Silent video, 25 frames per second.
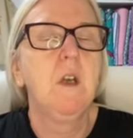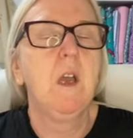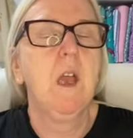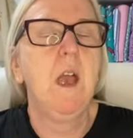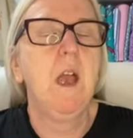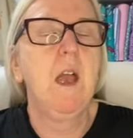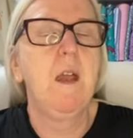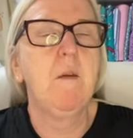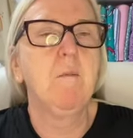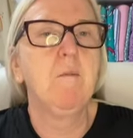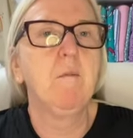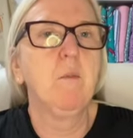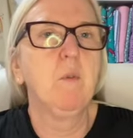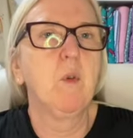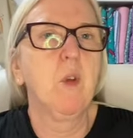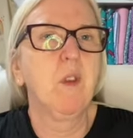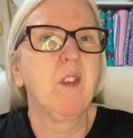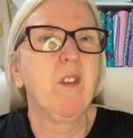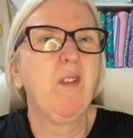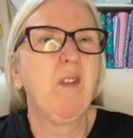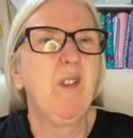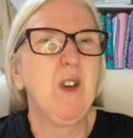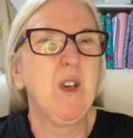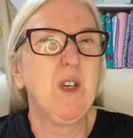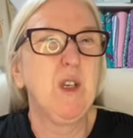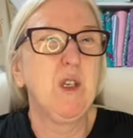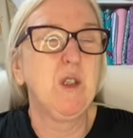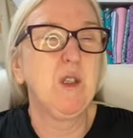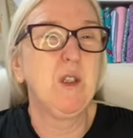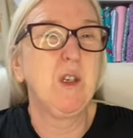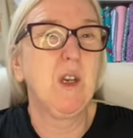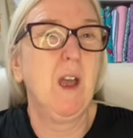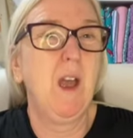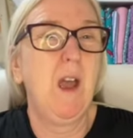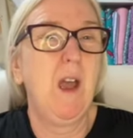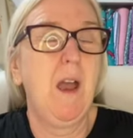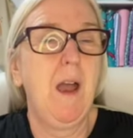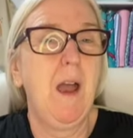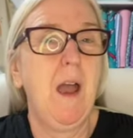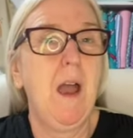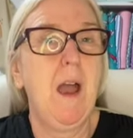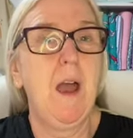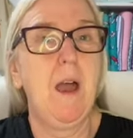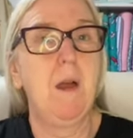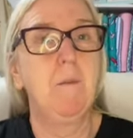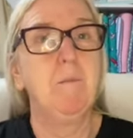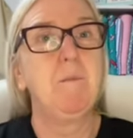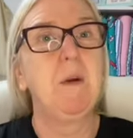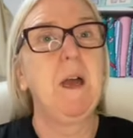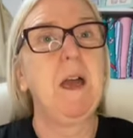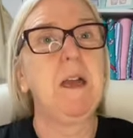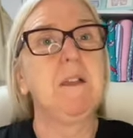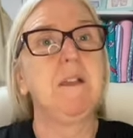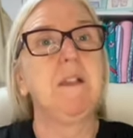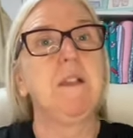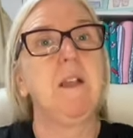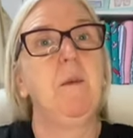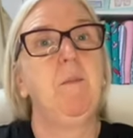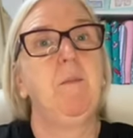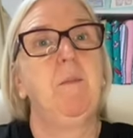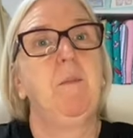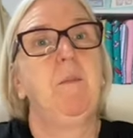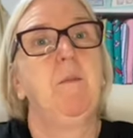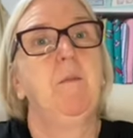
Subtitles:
what the finished arm bicep